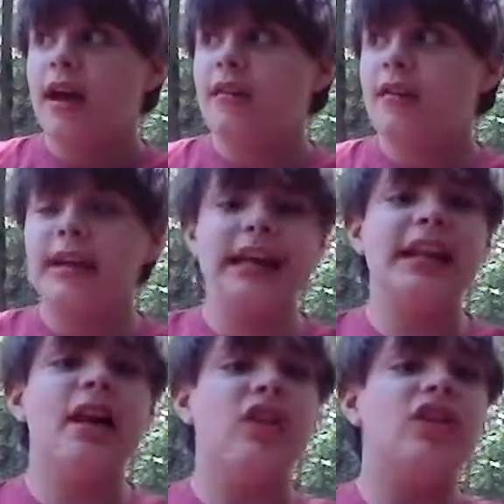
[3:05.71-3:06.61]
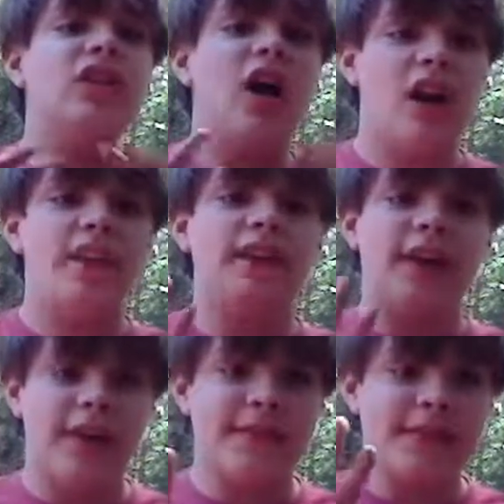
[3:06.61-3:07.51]
They need a lot
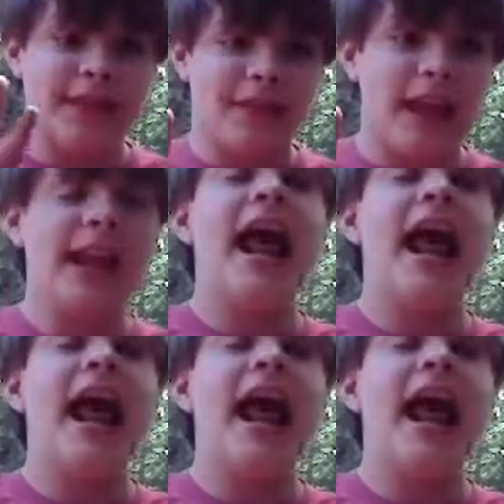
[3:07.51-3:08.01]
of sunlight.